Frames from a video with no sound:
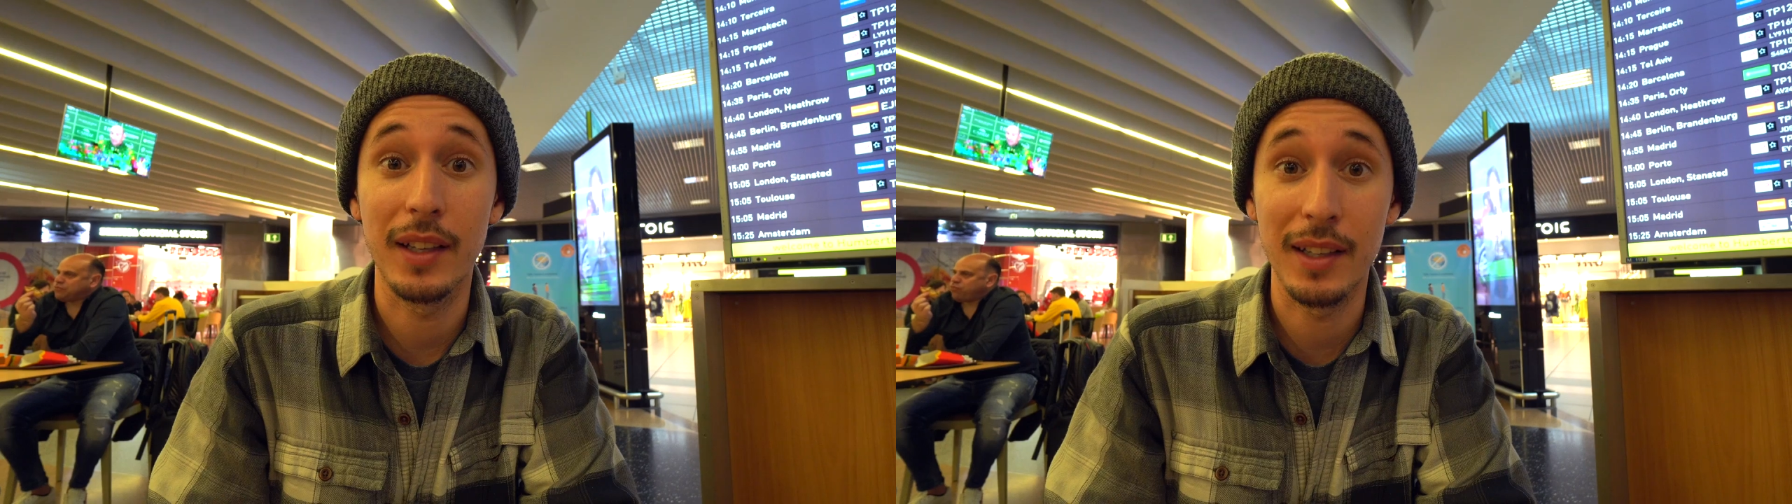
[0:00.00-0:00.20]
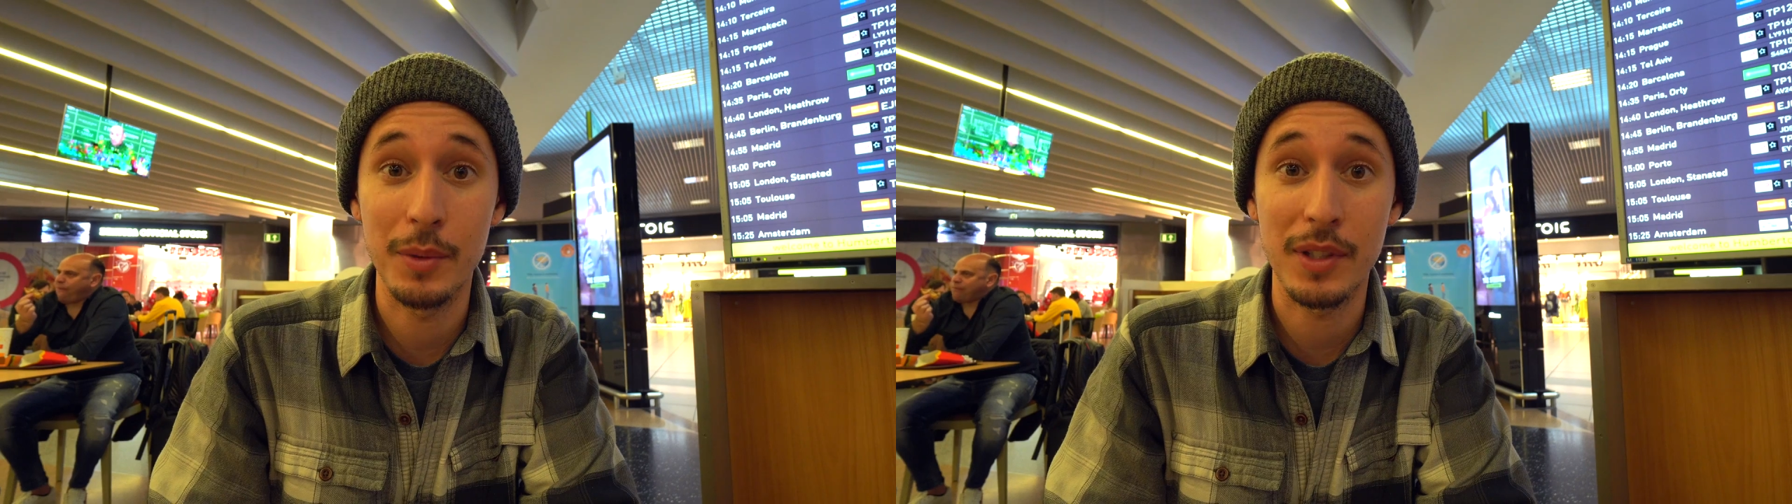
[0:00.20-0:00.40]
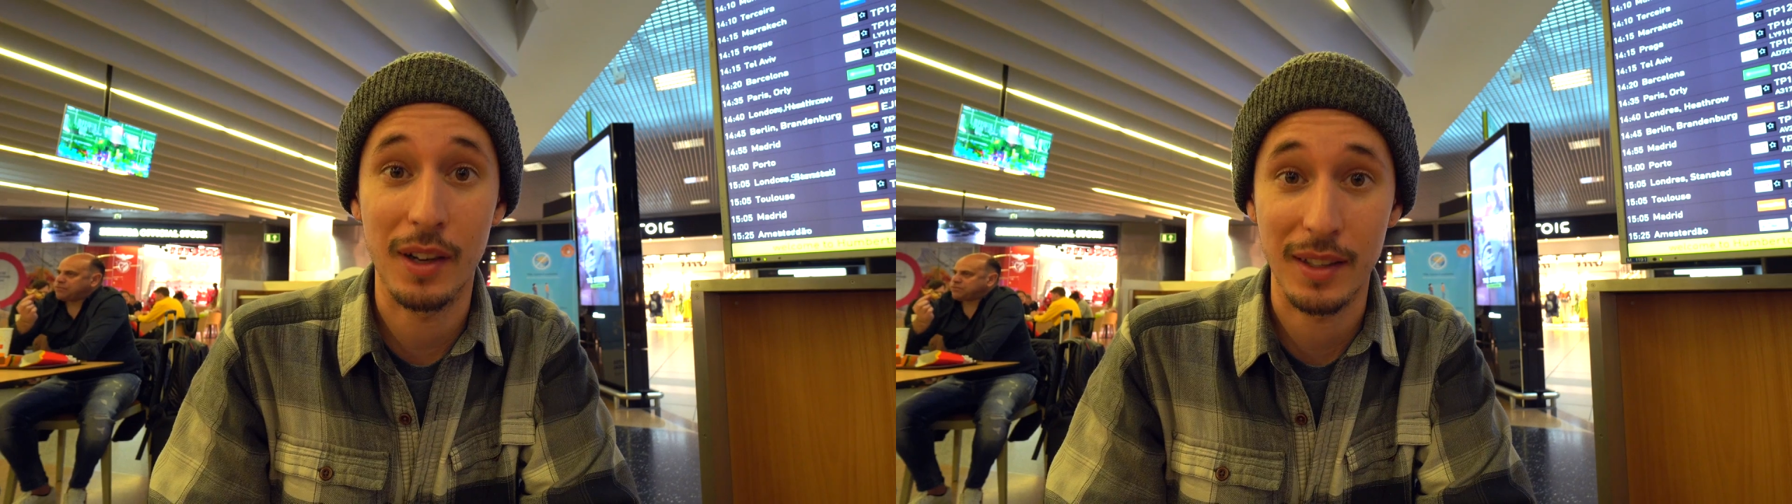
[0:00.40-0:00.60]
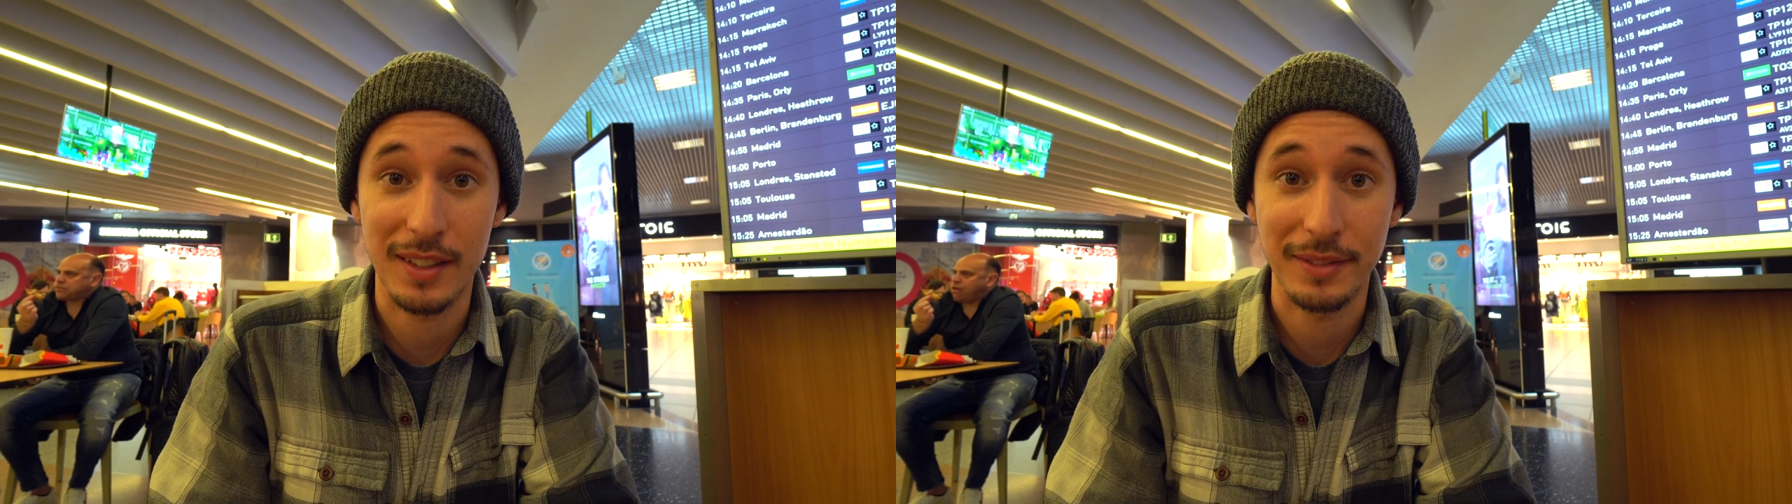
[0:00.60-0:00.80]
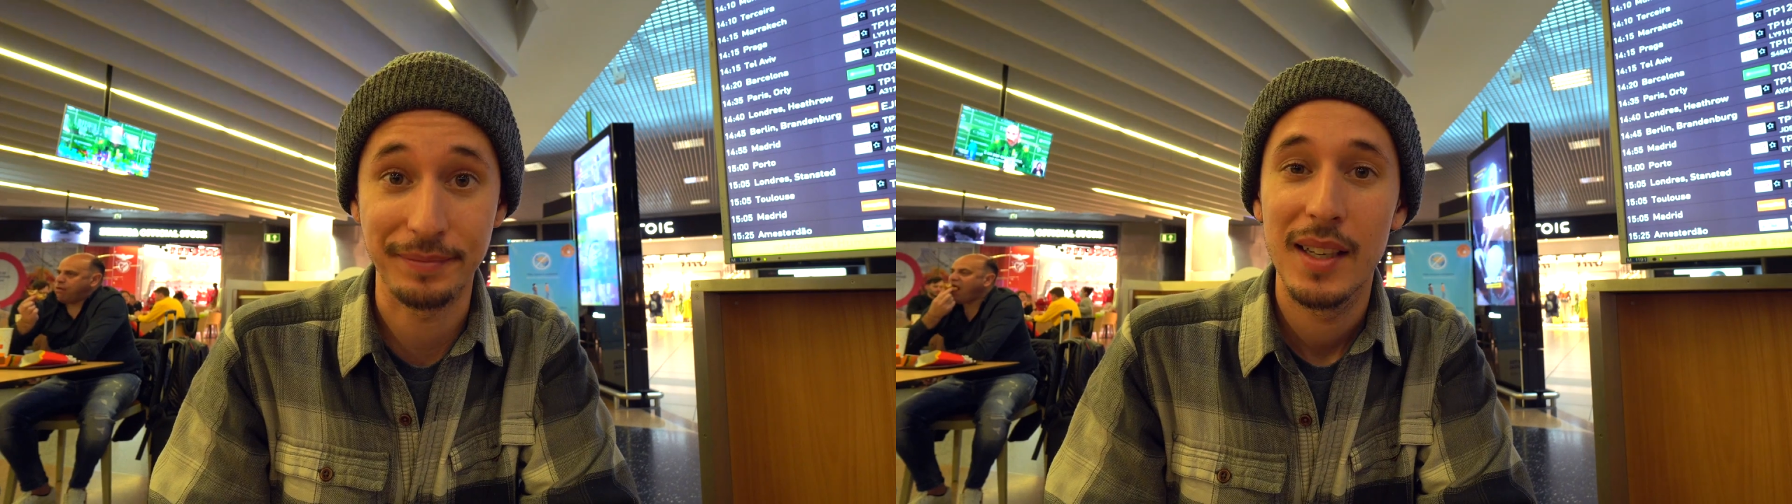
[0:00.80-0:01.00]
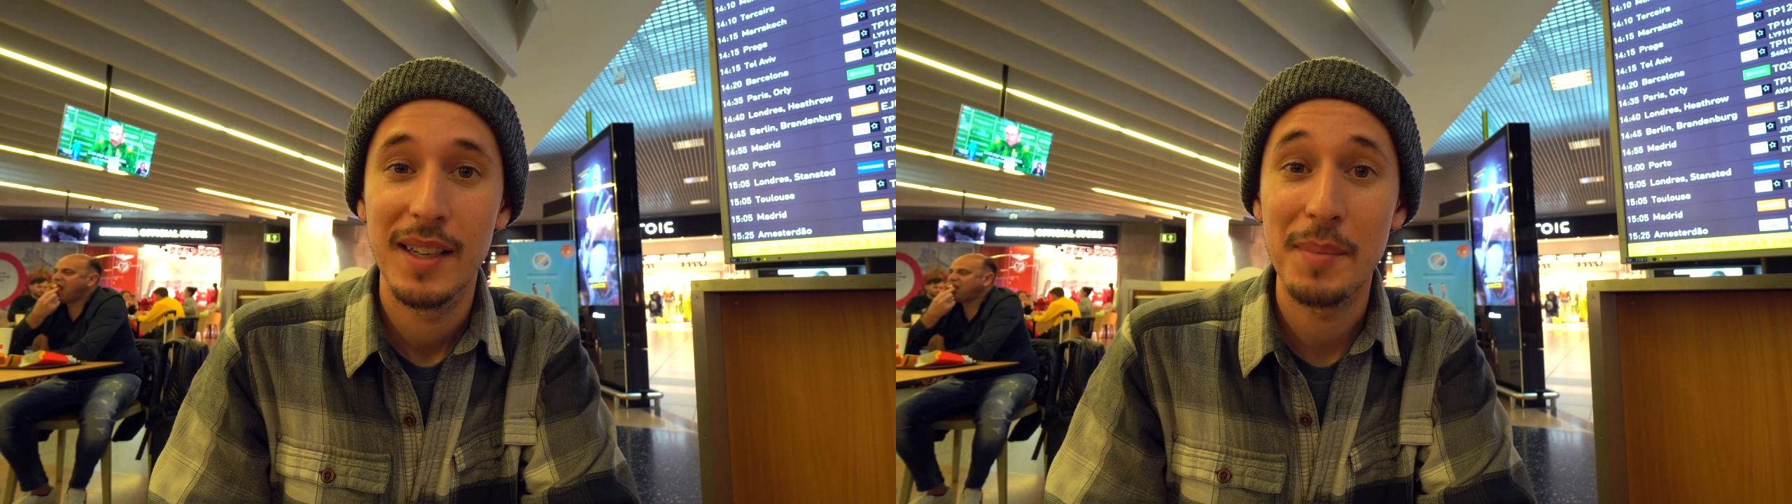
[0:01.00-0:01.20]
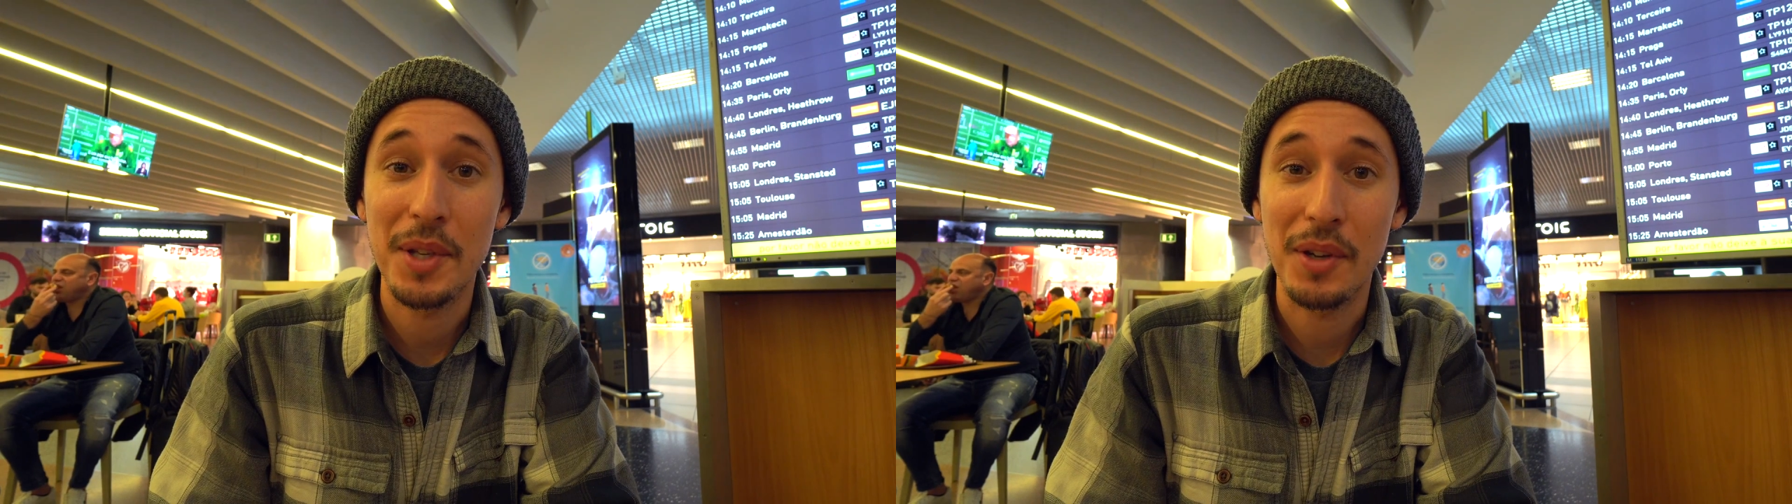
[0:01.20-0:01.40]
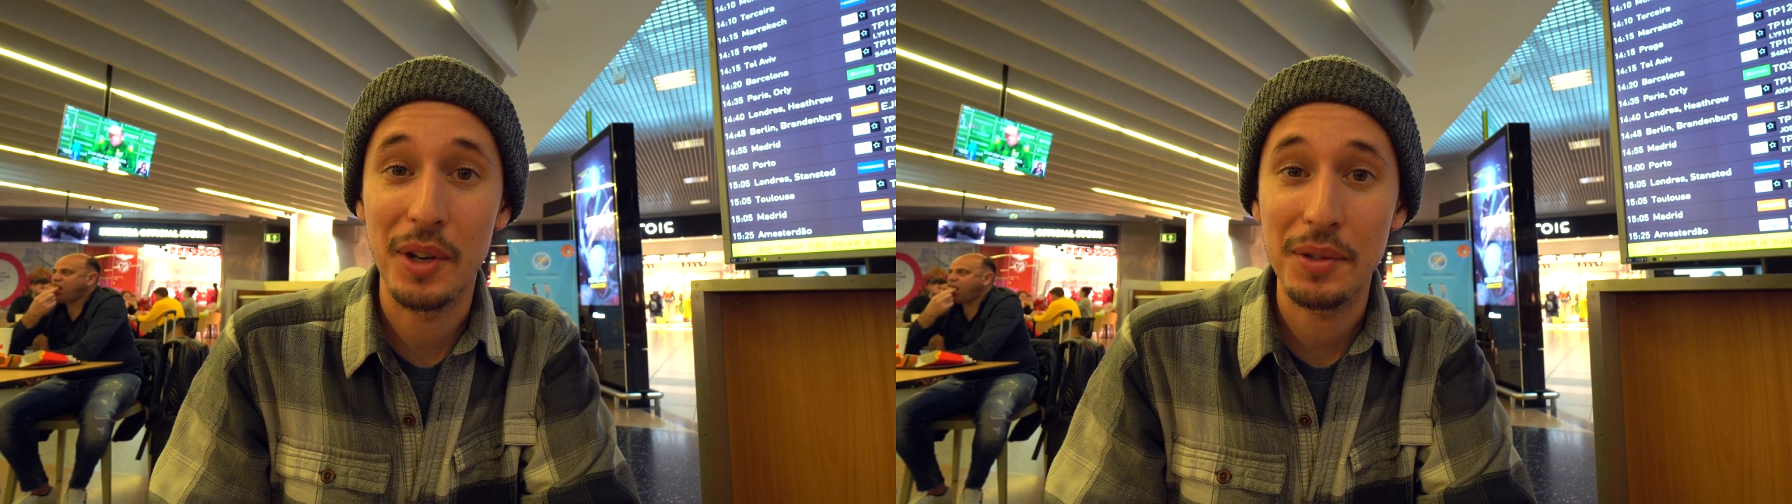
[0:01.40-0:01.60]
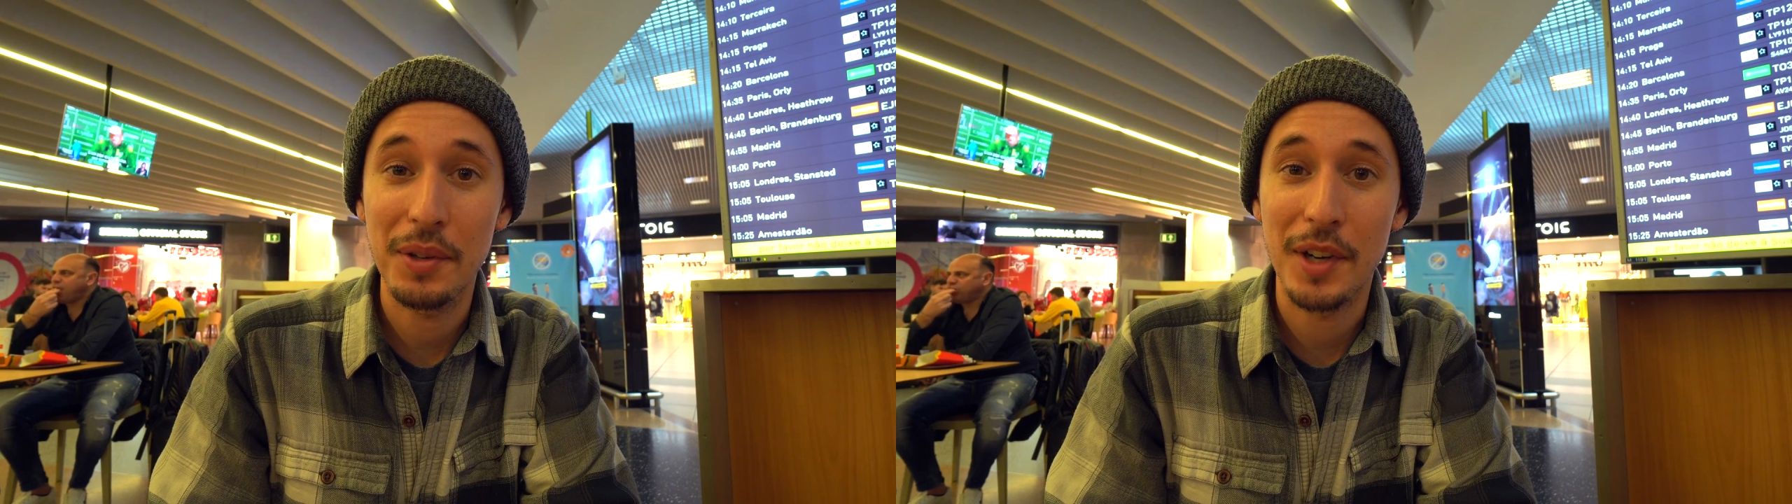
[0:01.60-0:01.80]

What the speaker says: It was awesome. But there's also